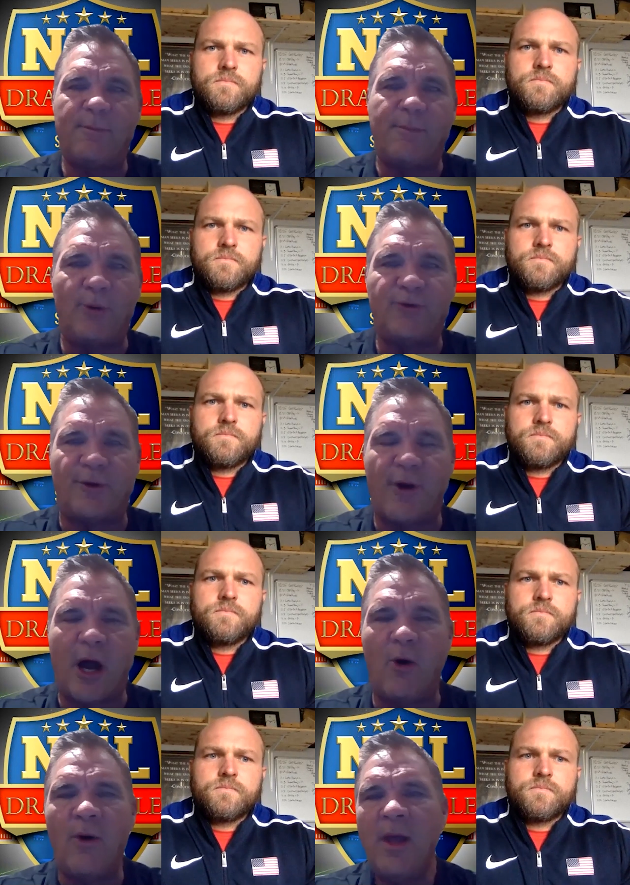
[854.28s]
Speaker 1: Bowls in a
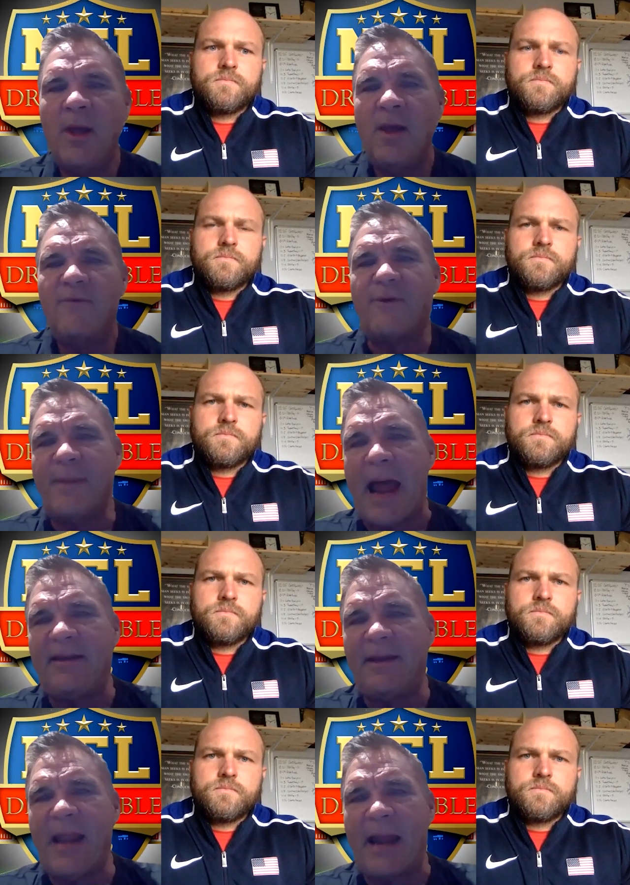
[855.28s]
row from
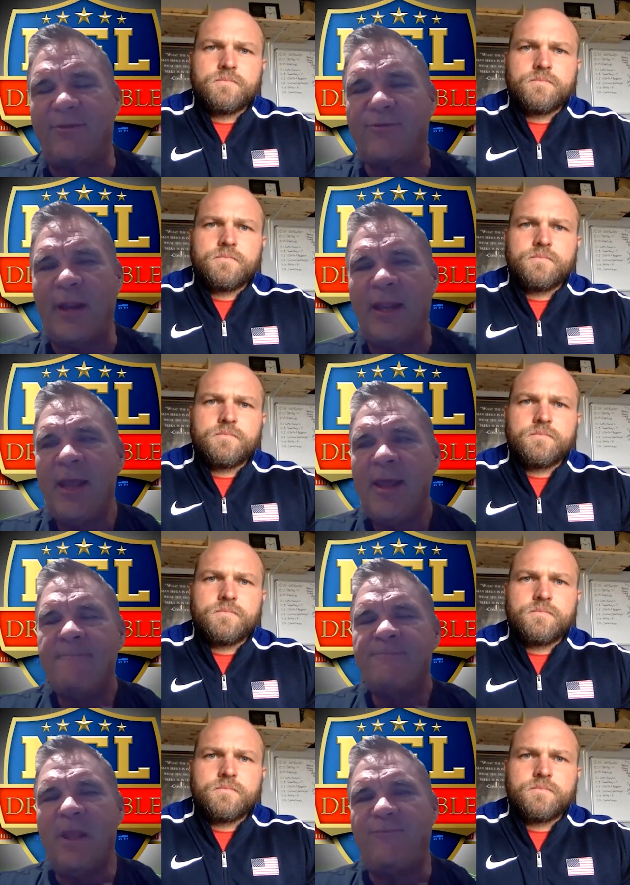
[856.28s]
90 to 93,
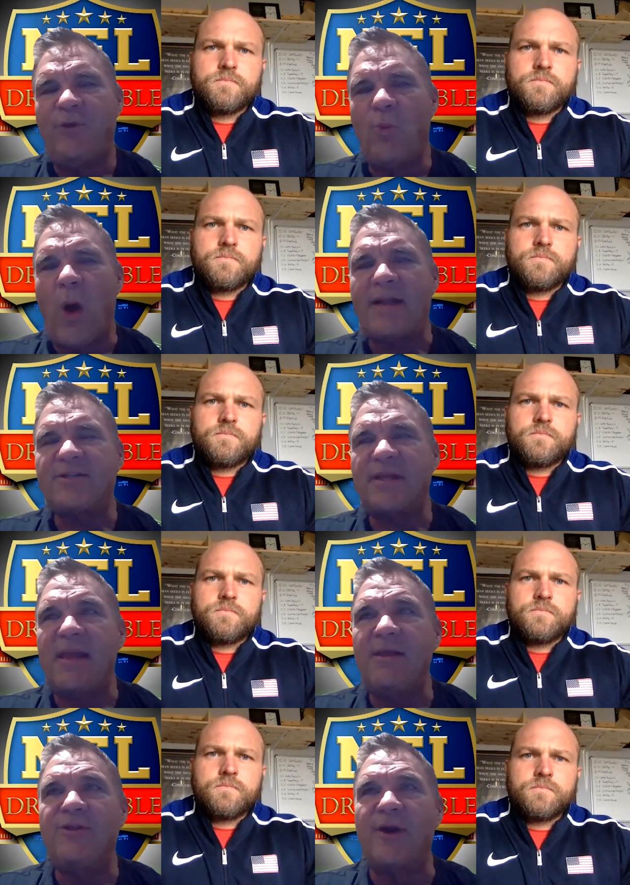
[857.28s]
if you watched
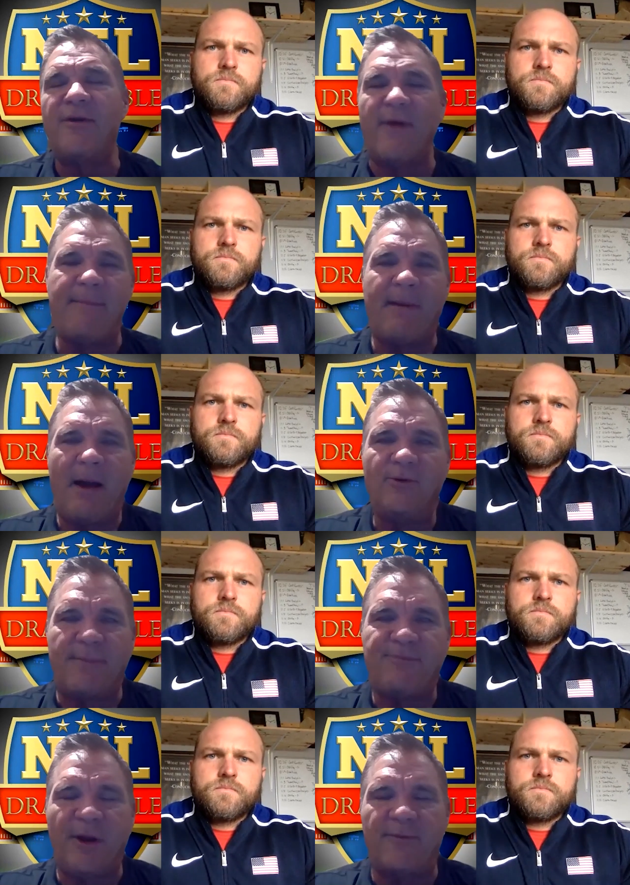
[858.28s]
their I was
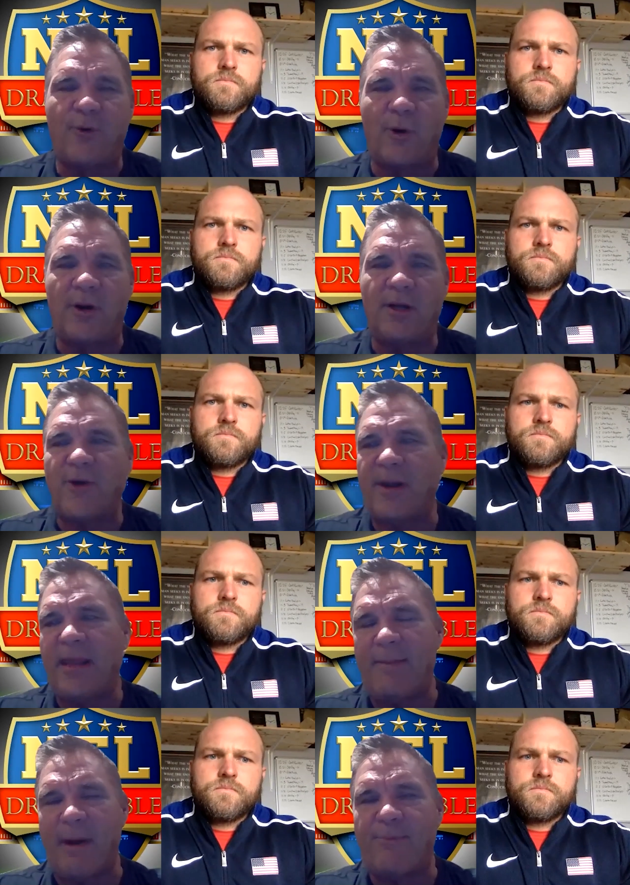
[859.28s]
up there for a training
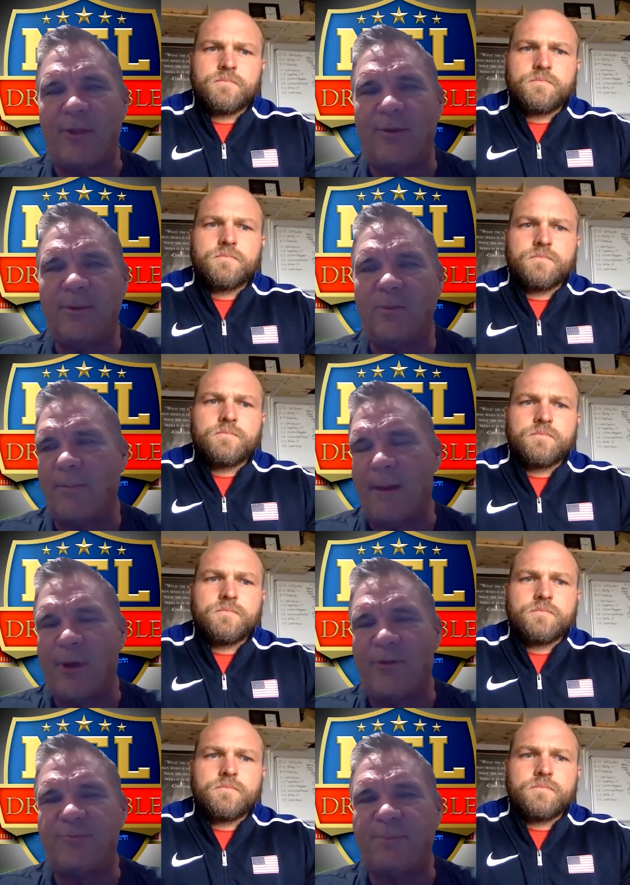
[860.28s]
camp. One of my
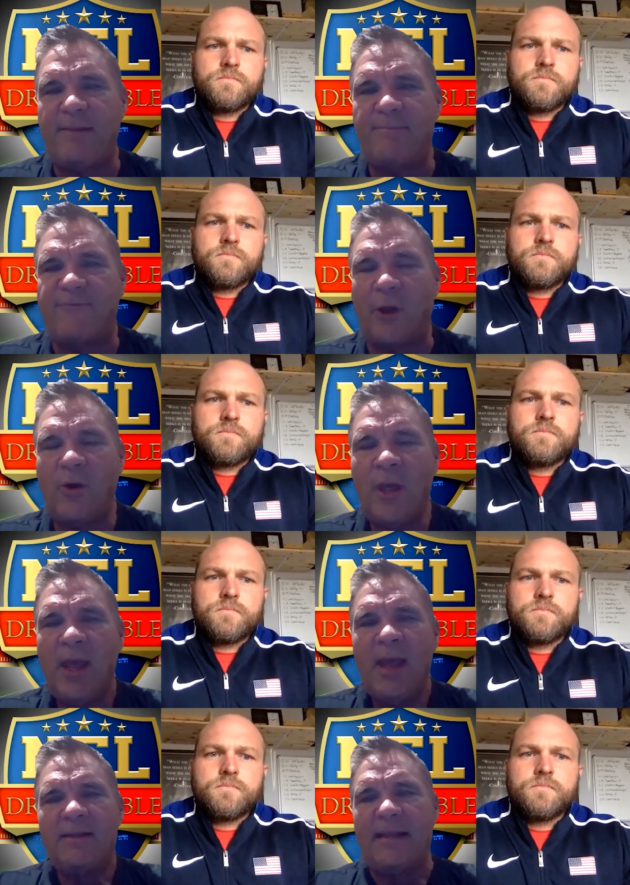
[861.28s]
brothers played in Buffalo.
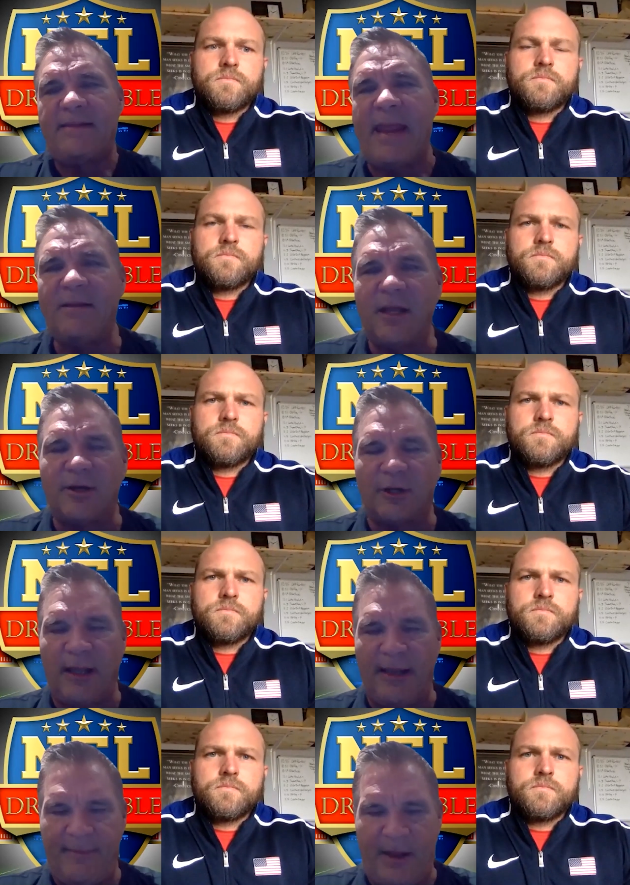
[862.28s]
Like, they
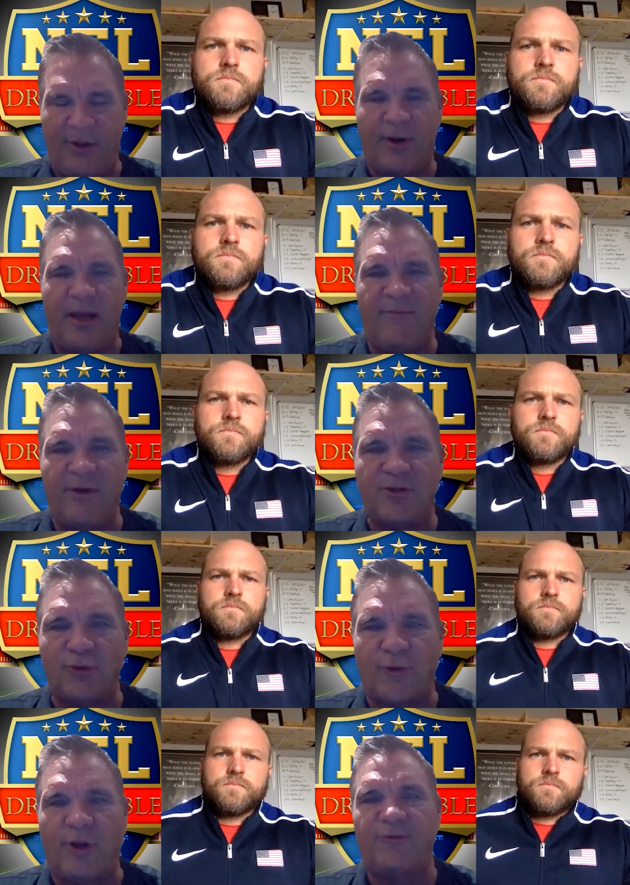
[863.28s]
literally, in their individual
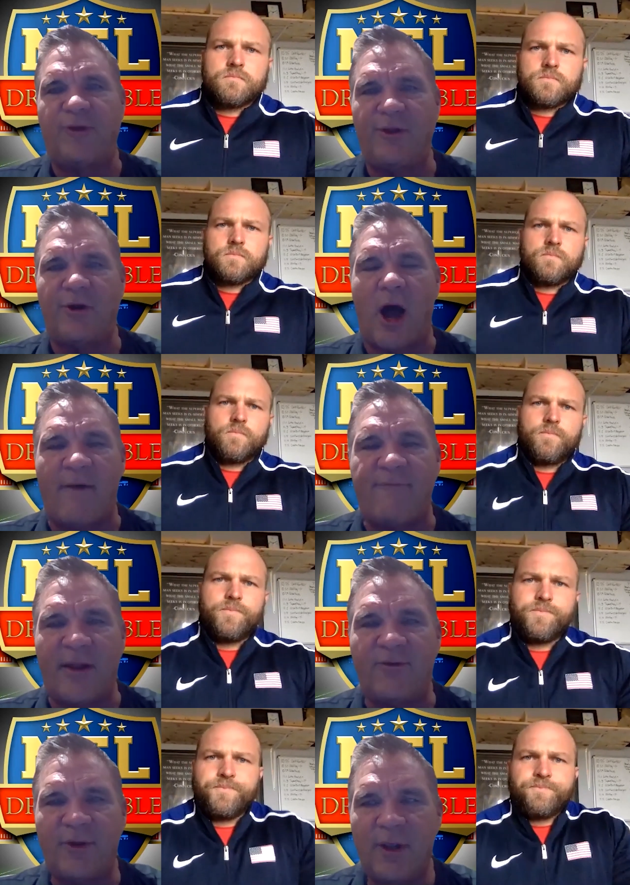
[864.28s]
drills and their
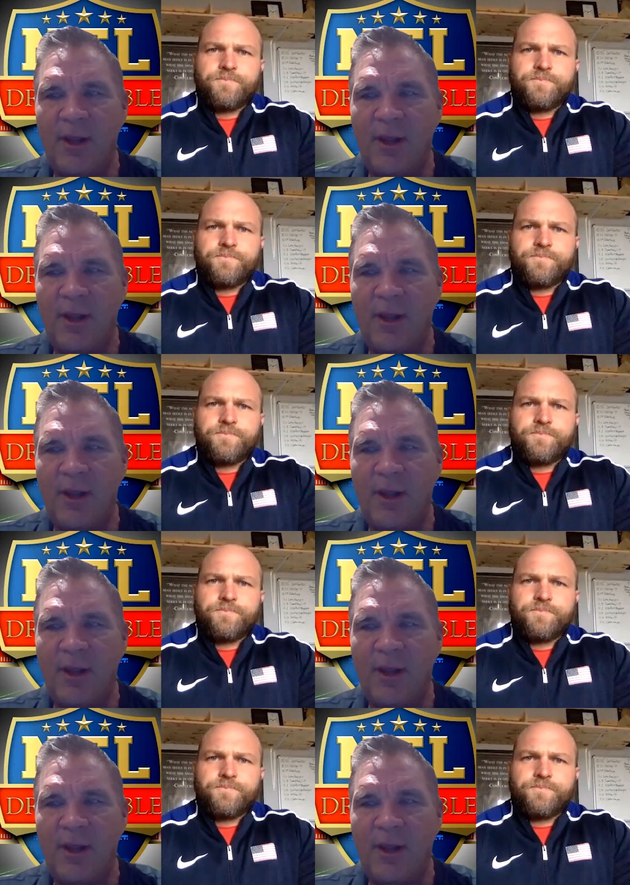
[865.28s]
offense,